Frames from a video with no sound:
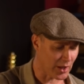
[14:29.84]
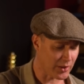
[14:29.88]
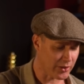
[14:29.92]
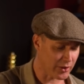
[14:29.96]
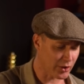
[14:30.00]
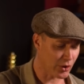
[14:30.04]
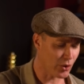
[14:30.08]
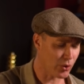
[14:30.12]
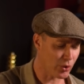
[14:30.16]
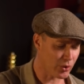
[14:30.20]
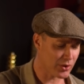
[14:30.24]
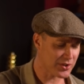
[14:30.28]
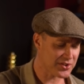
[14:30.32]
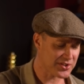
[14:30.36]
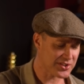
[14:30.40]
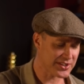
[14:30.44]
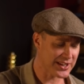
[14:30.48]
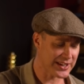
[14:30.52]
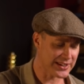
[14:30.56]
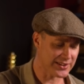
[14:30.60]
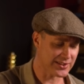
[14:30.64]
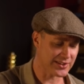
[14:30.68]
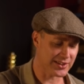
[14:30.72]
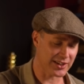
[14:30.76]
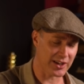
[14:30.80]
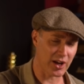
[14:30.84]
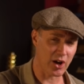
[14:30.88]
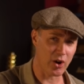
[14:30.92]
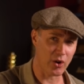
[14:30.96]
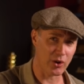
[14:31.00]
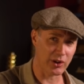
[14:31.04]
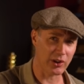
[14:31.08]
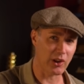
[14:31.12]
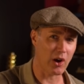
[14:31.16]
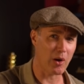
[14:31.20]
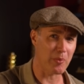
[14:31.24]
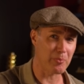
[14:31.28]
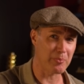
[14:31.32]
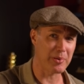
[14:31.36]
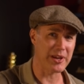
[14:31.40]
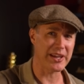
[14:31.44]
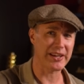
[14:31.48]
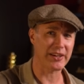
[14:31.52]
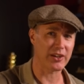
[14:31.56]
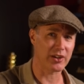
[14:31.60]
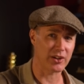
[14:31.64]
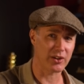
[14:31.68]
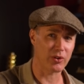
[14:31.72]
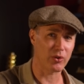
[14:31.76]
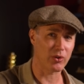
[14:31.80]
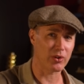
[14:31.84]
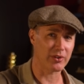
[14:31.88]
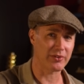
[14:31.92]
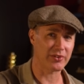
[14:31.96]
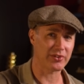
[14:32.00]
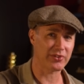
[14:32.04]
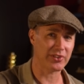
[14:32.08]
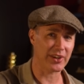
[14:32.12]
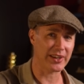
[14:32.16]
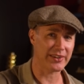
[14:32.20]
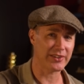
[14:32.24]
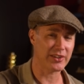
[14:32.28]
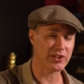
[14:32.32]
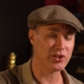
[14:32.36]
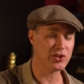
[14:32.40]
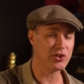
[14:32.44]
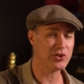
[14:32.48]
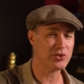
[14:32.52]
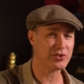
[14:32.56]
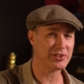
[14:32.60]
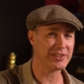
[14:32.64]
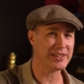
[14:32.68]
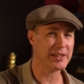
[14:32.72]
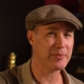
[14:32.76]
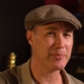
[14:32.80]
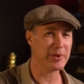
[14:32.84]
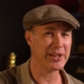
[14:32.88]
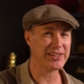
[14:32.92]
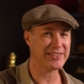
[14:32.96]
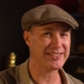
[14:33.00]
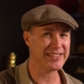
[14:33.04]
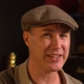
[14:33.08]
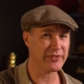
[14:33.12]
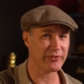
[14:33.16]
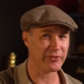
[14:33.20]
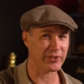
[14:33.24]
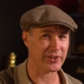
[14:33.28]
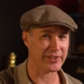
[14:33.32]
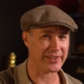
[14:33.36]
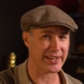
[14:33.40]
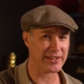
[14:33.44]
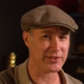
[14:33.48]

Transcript: The chorus needs to go a lot bigger all of a sudden and usually a bit different.